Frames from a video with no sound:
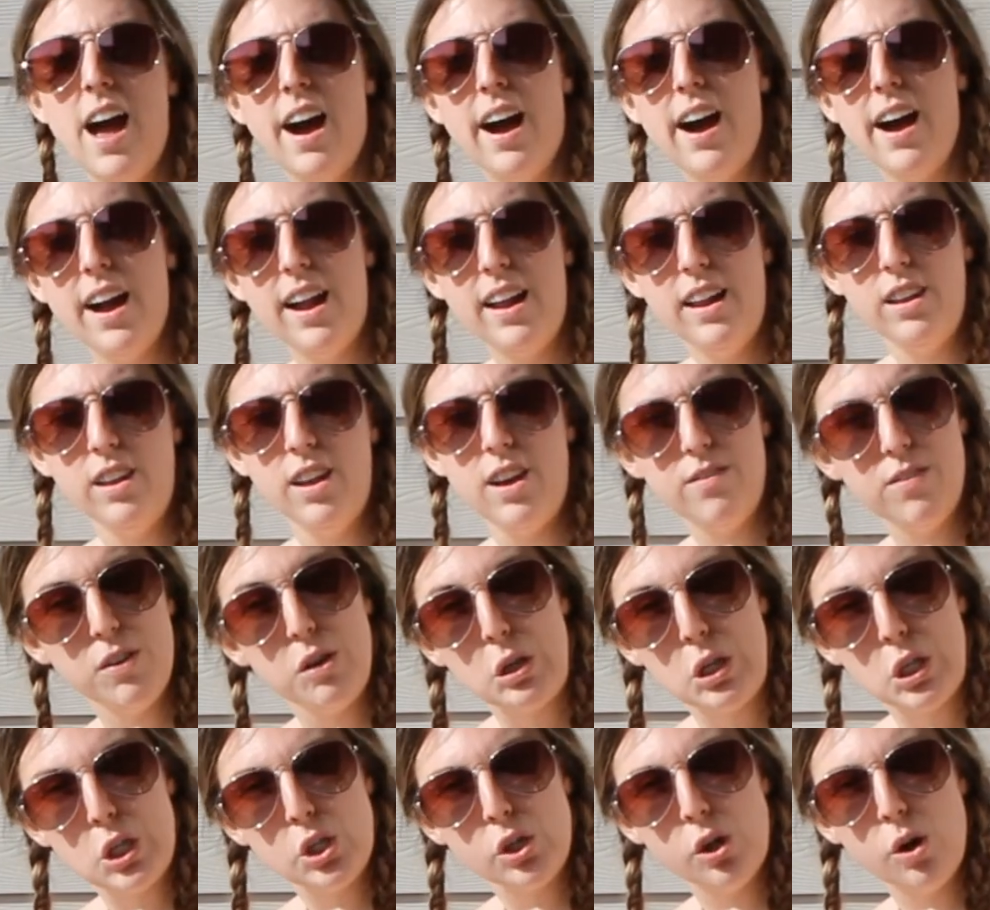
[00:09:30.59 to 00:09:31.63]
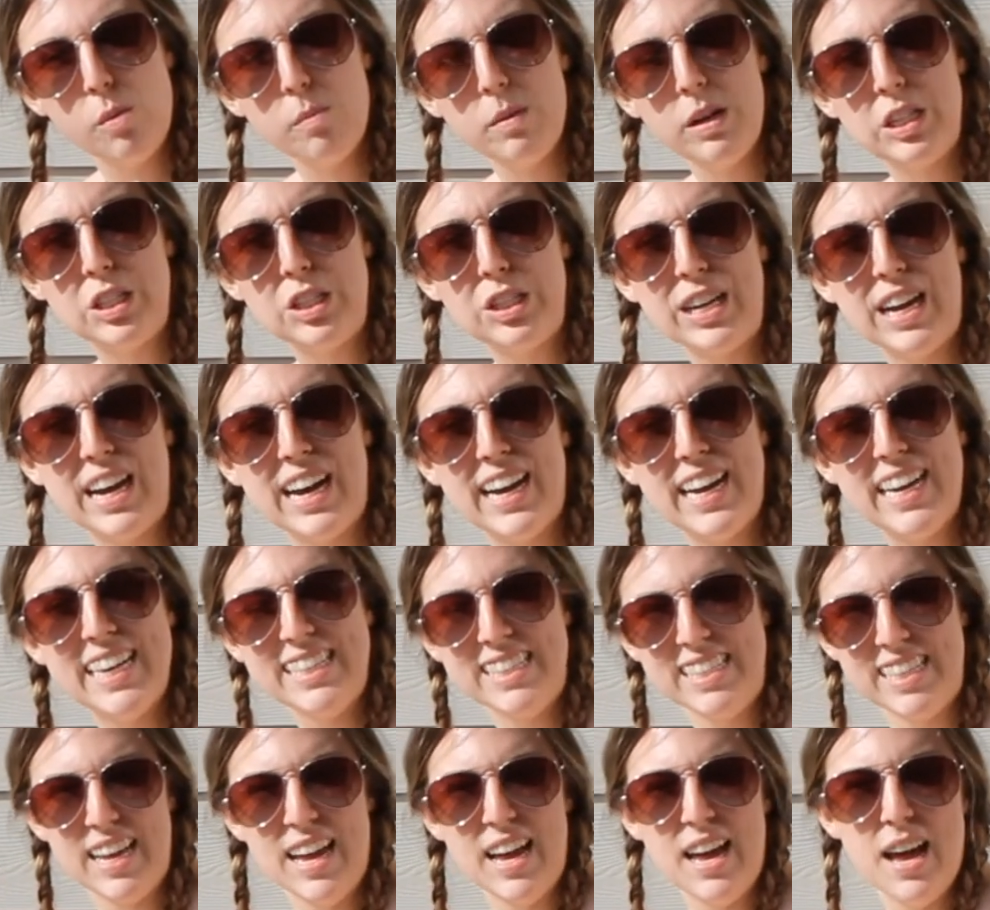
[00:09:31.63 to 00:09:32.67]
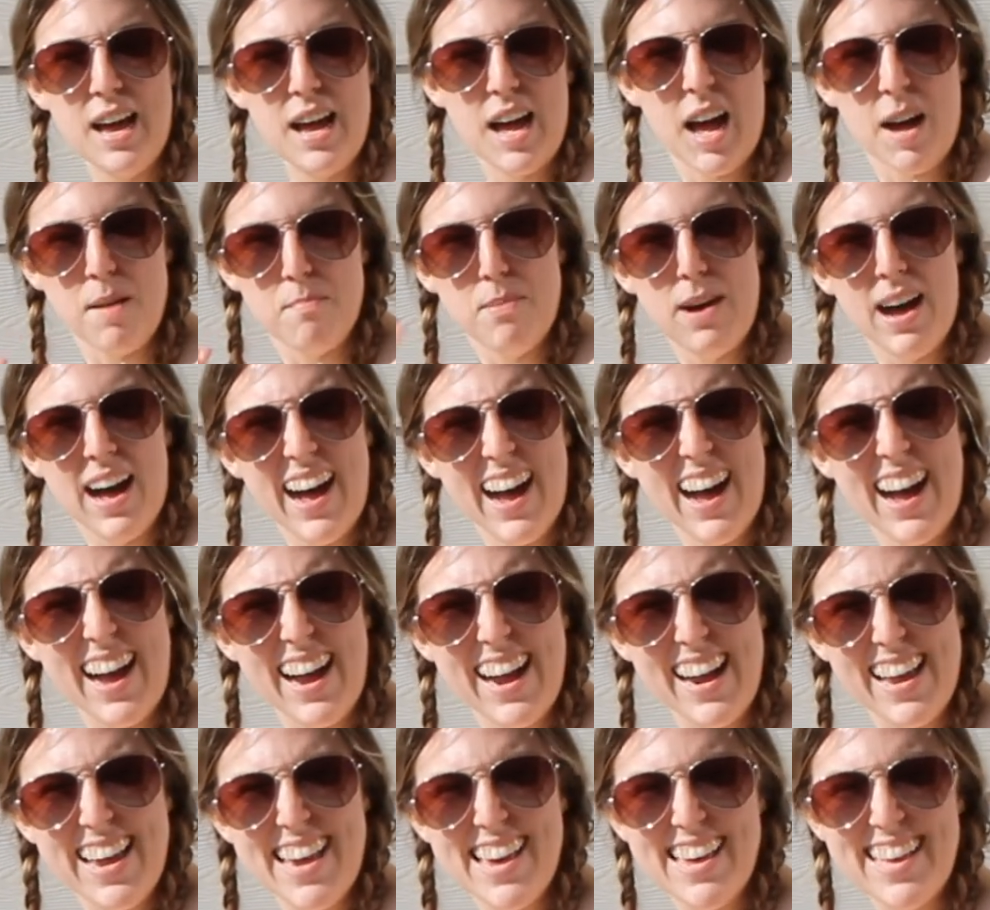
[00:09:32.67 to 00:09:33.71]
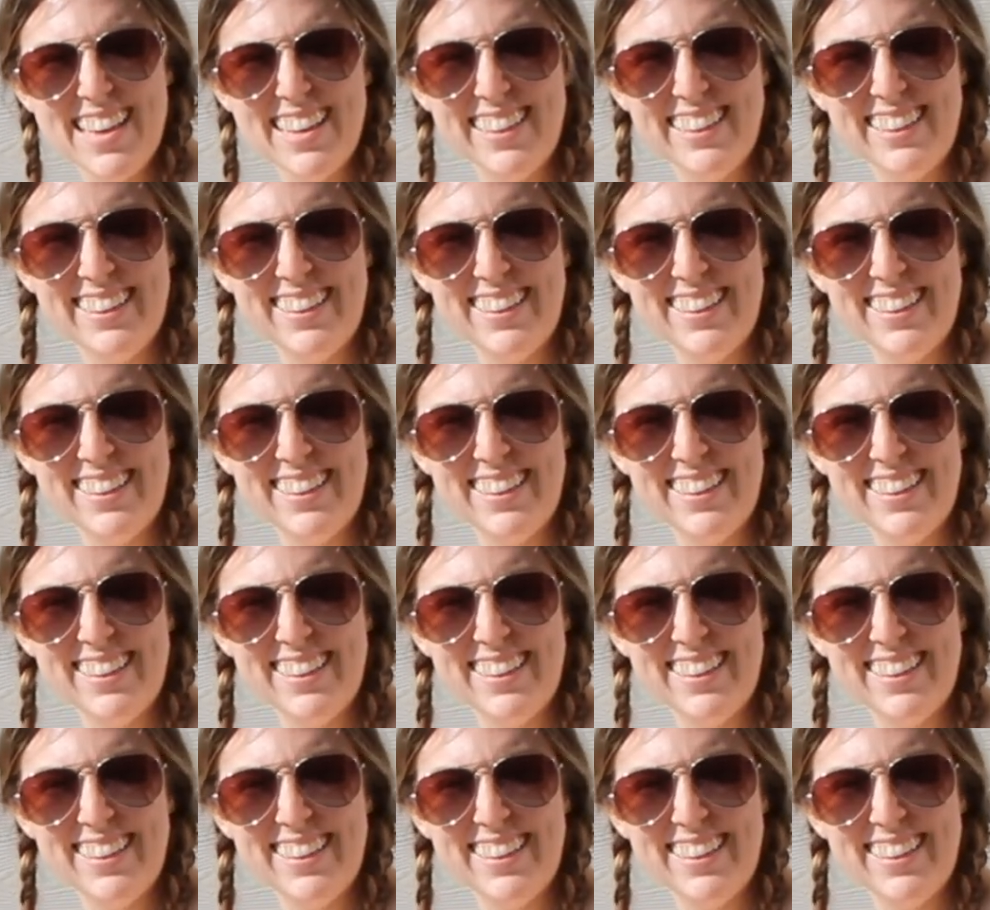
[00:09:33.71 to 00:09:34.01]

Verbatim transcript: I love you so much guys. Bye!